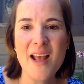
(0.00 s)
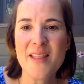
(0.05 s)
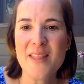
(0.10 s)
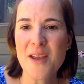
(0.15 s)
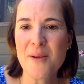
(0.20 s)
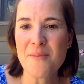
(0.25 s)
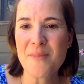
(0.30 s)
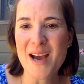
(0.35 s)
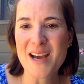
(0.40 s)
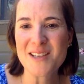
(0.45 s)

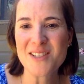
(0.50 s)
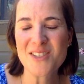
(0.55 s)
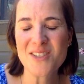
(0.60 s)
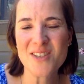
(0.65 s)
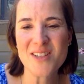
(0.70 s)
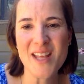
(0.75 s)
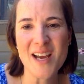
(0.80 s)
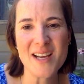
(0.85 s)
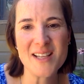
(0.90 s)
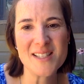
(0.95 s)
They
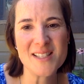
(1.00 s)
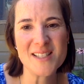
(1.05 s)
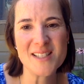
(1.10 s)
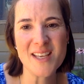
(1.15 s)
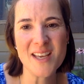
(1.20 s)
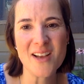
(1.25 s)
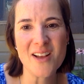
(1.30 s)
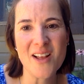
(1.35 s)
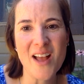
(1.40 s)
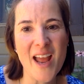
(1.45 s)
mastered that
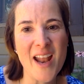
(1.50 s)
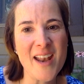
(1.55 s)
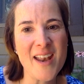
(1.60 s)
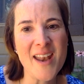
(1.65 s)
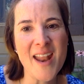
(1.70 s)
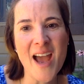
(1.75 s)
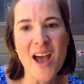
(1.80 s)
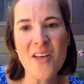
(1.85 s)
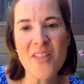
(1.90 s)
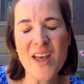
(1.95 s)
skill, and
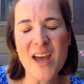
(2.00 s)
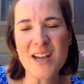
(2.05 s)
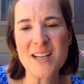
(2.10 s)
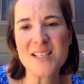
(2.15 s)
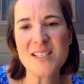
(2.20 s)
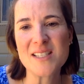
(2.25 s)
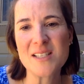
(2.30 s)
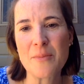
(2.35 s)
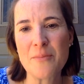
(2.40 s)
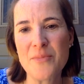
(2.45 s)
now that
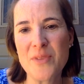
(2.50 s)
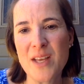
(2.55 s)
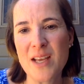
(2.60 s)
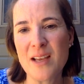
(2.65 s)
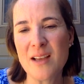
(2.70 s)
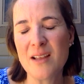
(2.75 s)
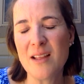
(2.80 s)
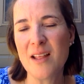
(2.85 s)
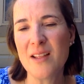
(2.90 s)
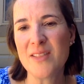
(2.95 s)
is
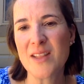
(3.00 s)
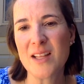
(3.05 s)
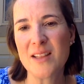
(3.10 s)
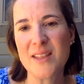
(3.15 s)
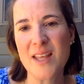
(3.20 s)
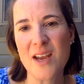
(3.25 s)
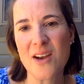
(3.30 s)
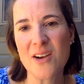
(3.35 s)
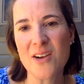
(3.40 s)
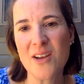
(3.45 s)
something
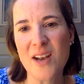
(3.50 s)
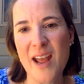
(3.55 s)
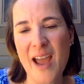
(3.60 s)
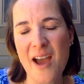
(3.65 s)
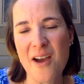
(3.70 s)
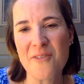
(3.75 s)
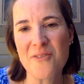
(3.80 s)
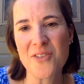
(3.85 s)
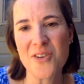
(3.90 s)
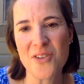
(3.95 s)
that they are going to
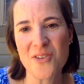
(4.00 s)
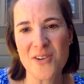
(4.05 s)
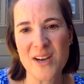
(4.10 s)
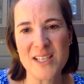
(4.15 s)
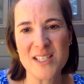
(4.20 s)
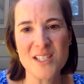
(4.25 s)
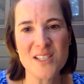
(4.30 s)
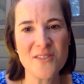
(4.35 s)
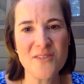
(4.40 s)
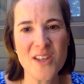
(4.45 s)
have for the
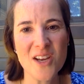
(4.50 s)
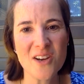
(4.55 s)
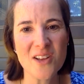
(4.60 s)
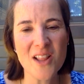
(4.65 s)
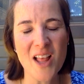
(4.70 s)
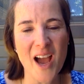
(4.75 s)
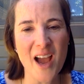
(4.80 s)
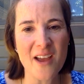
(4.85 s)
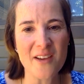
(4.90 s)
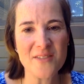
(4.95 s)
rest of their
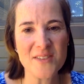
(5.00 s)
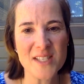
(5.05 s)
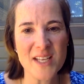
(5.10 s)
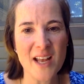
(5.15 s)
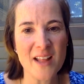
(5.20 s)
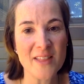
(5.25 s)
lives,